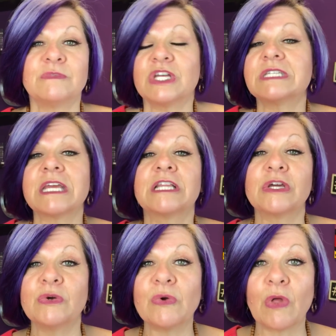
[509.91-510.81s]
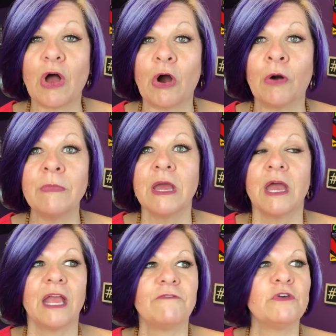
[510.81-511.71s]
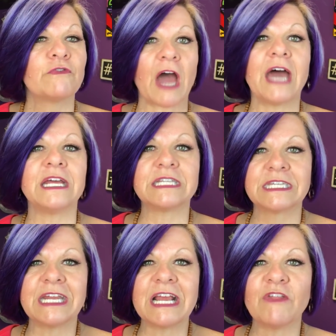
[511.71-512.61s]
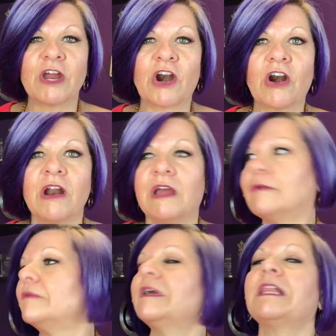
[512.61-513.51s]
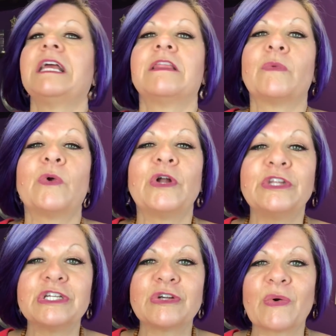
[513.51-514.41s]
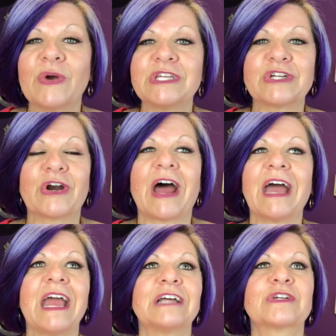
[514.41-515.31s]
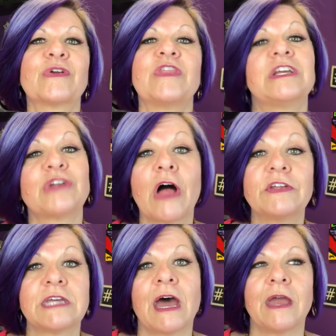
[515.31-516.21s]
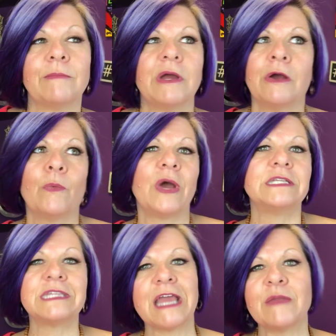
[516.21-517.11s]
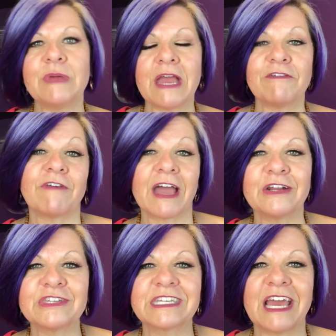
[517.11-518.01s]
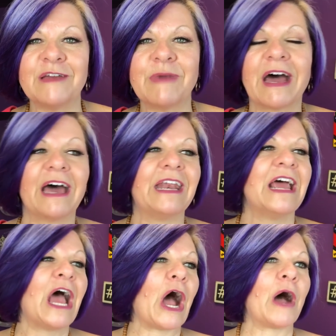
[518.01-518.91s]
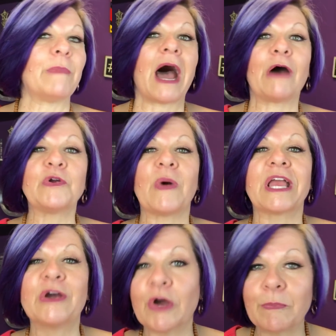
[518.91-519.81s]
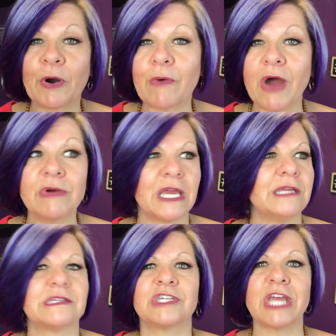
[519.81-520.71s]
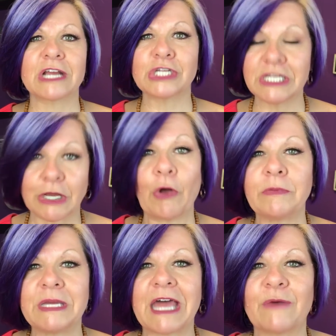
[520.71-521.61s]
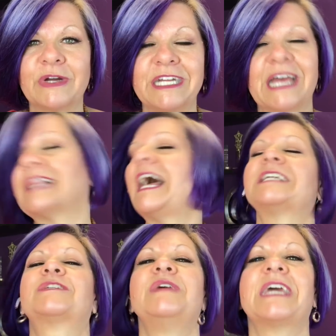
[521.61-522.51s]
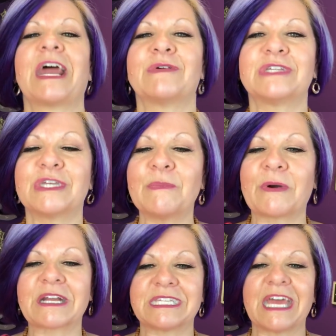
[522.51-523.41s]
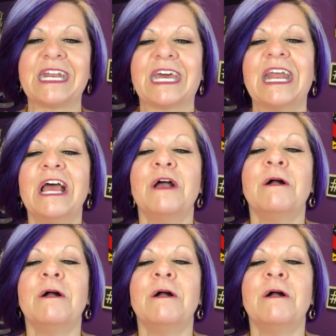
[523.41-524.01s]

Just like the Google Home, if you've got it sitting there, really the world is your oyster. I ask her things all the time. When's the NBA Finals game on? How do I cook pierogies? She actually told me that one last week and I was super excited.